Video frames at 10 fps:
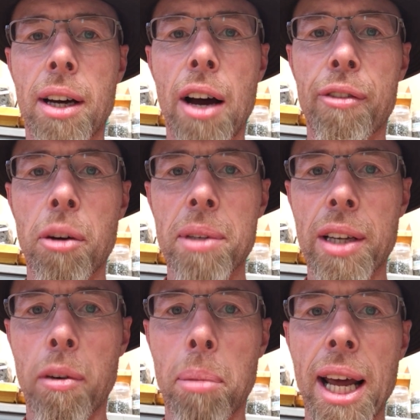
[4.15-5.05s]
I've got
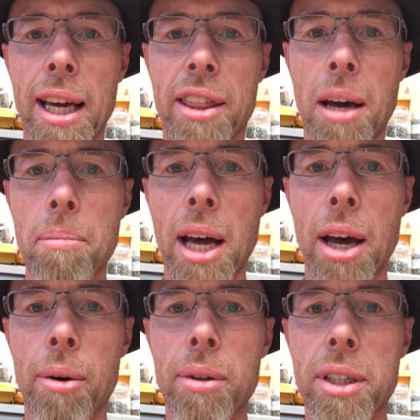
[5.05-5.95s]
myself a black
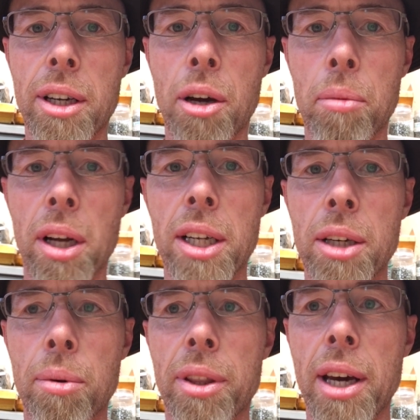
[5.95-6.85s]
thumbnail, so I'm going to
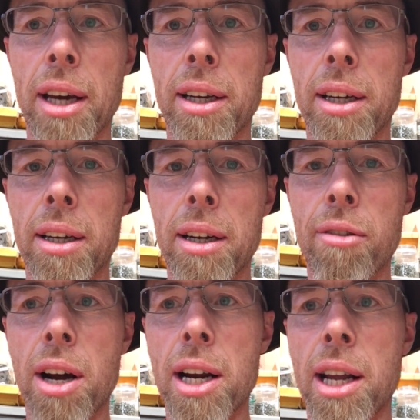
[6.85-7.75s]
deal with that
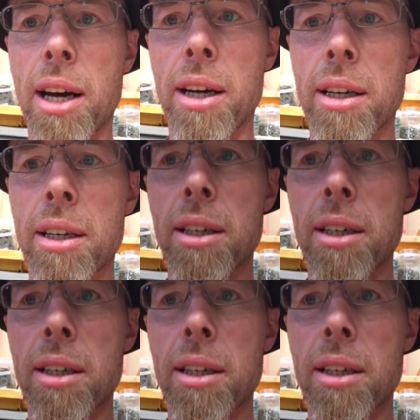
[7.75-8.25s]
right now.